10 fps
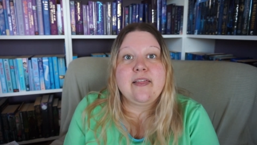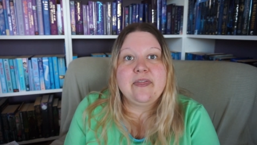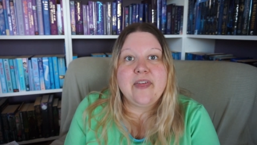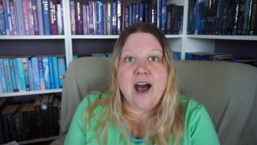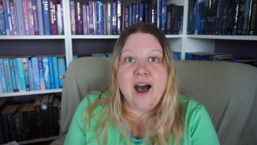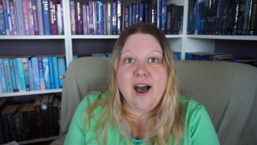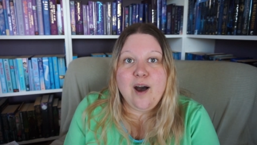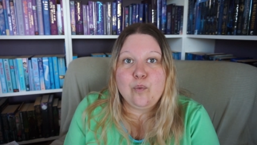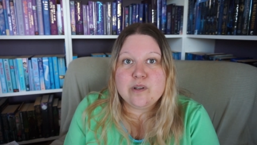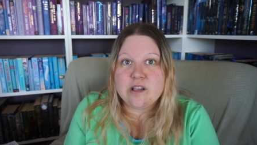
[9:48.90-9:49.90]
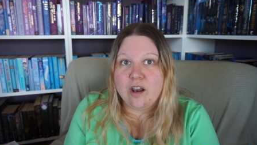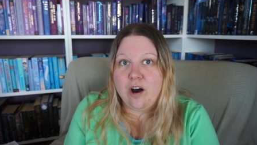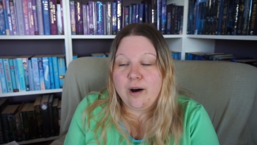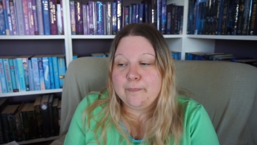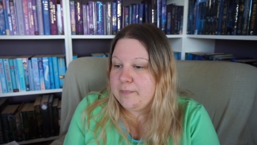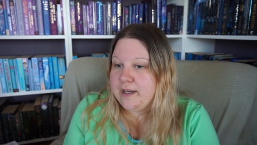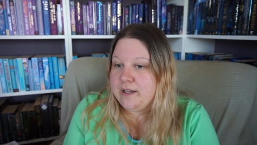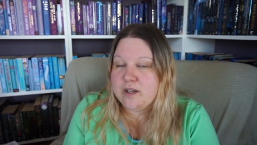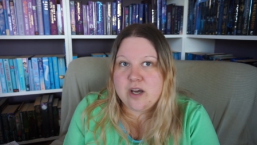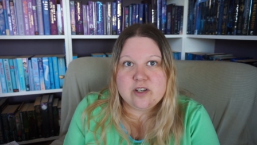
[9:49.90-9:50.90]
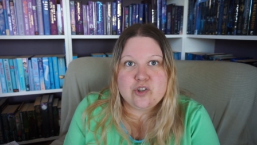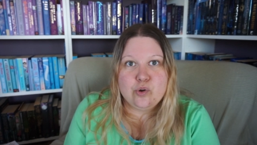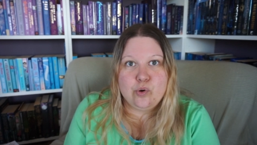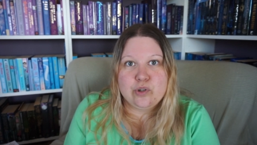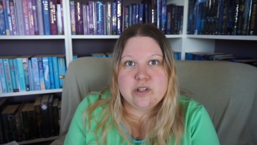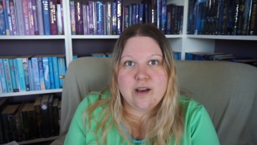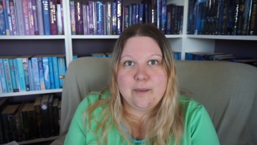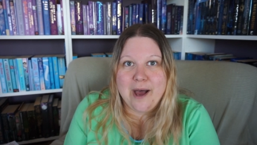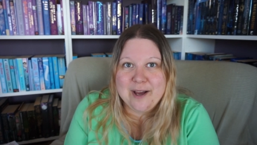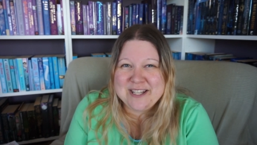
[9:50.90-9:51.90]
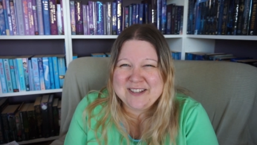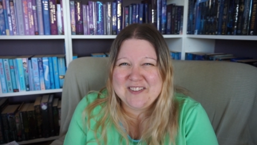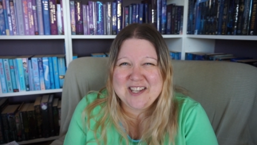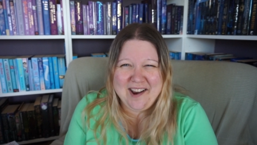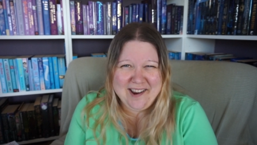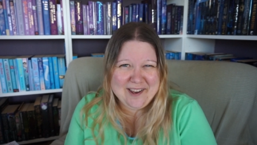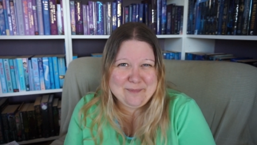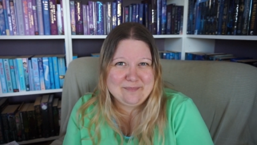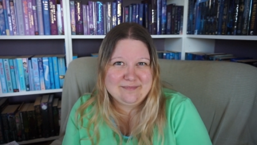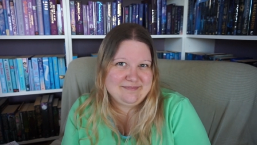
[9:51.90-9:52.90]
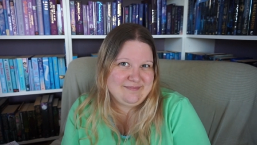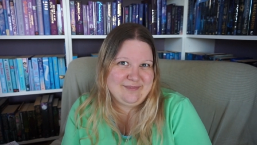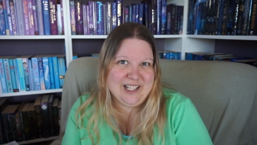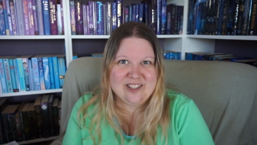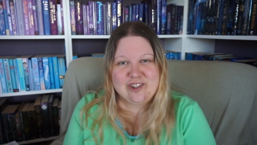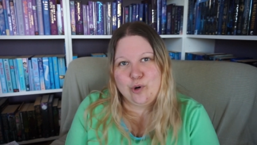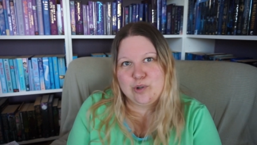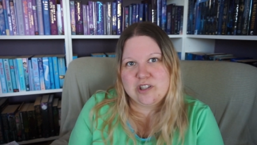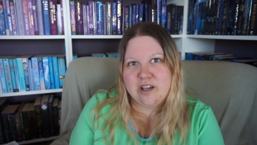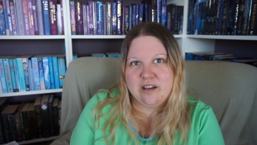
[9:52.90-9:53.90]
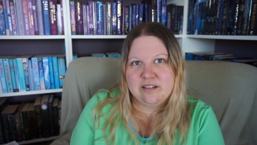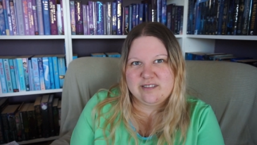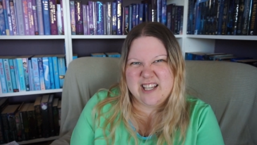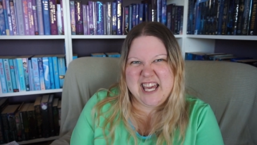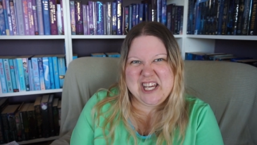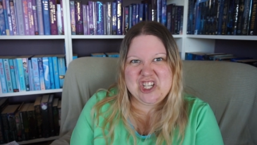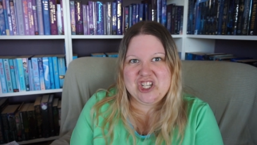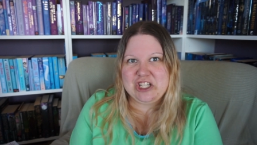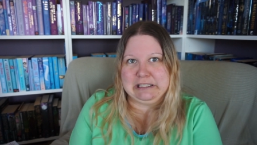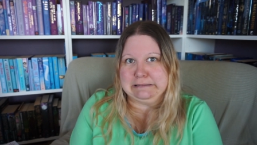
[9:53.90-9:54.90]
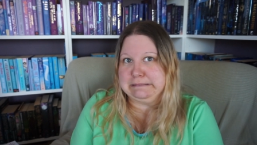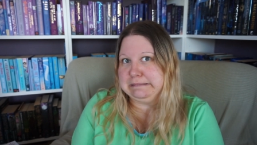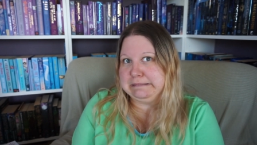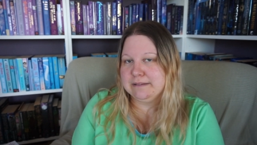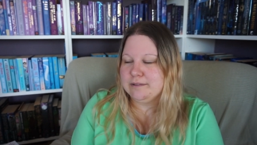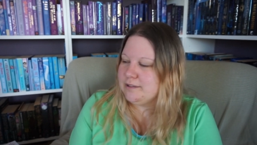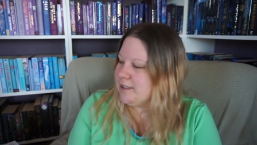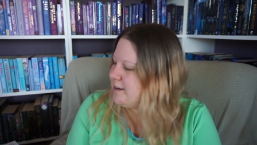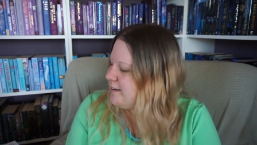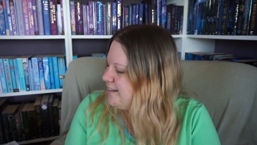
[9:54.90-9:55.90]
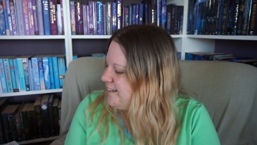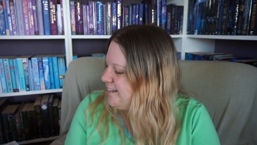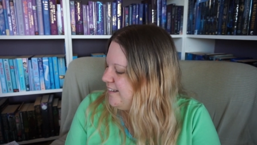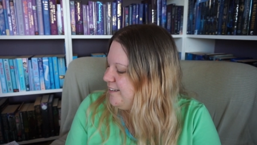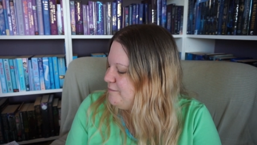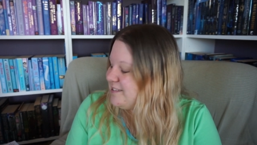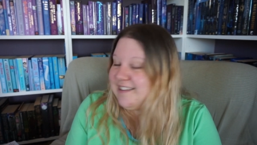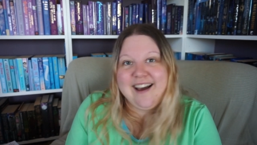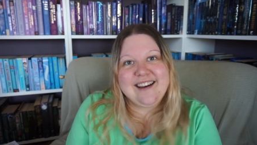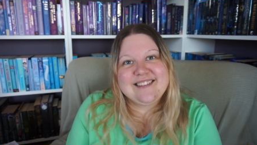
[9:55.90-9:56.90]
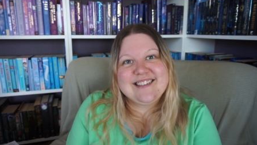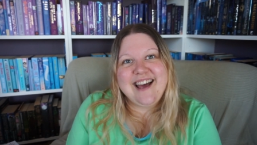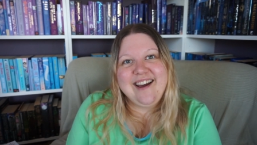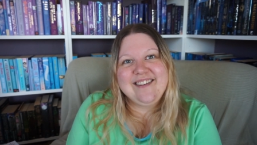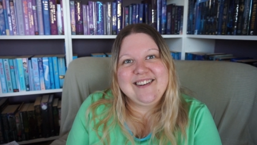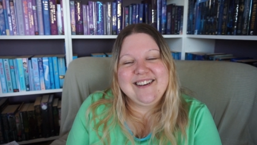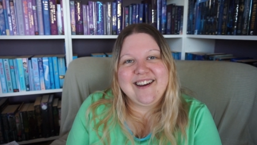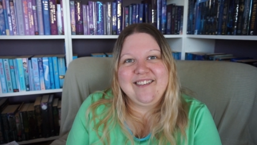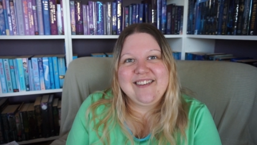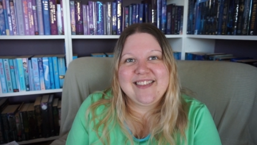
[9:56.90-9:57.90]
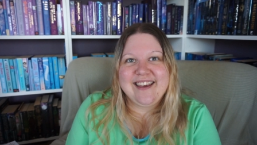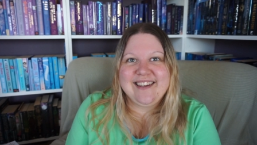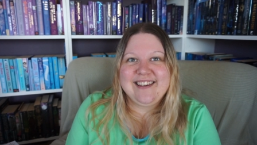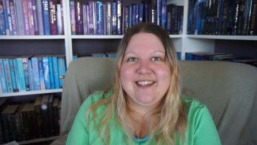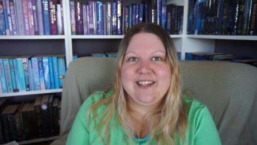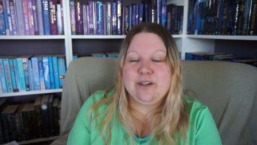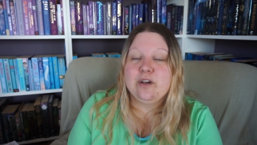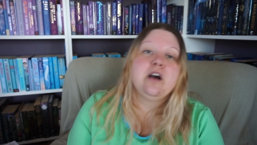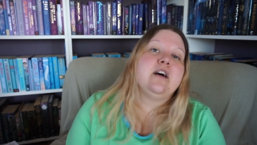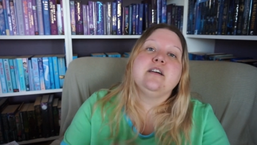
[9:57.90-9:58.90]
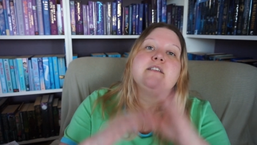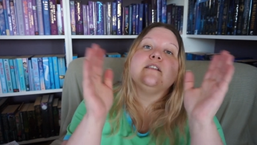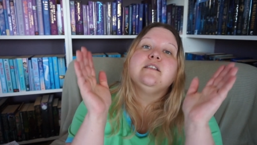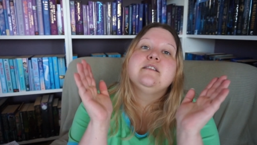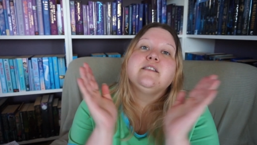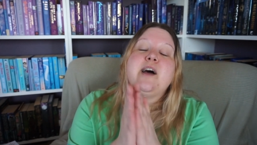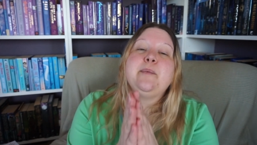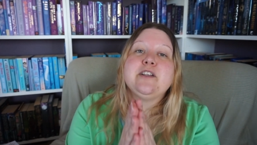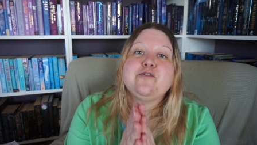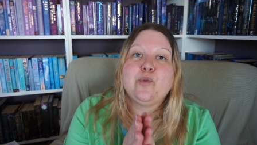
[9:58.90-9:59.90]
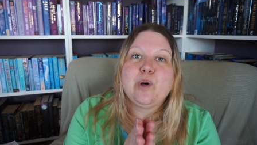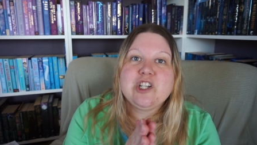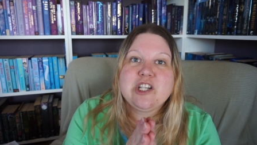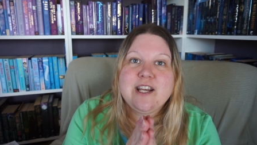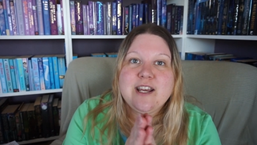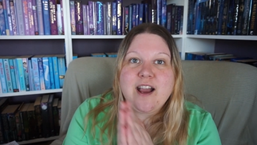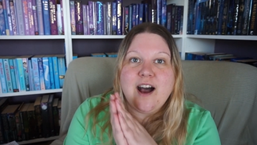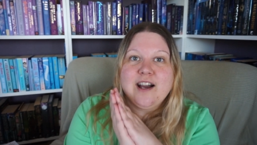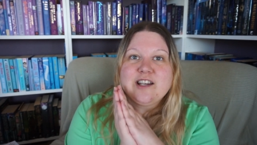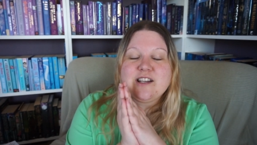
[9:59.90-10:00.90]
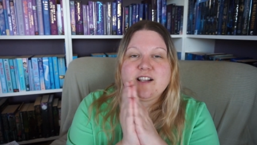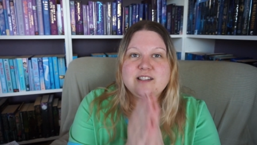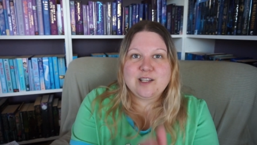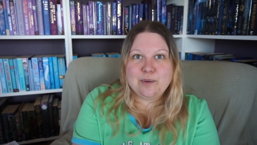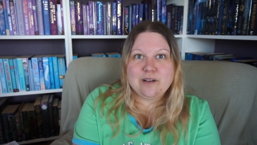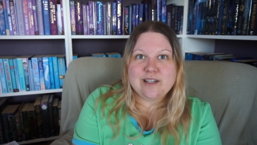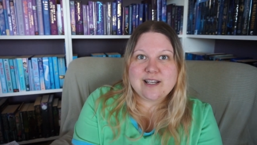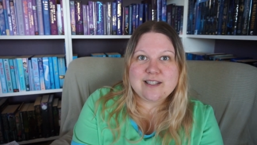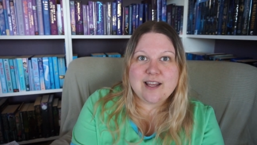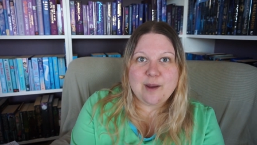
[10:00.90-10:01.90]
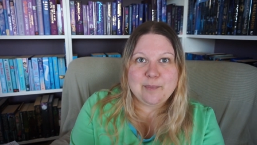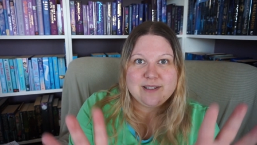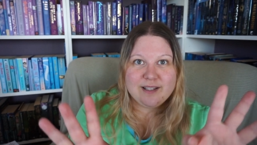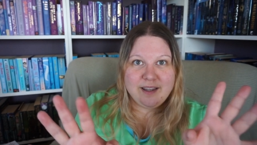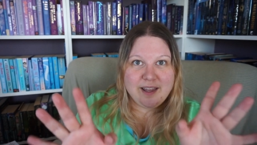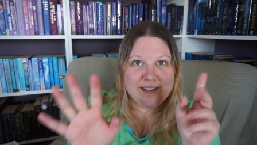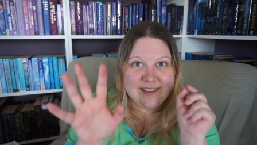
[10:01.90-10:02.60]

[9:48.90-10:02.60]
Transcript: that was a lot in a short amount of time. Well, shorter-ish. Um, yeah, so, you know, thank you so much for watching. I shall see you all next time. Until then, take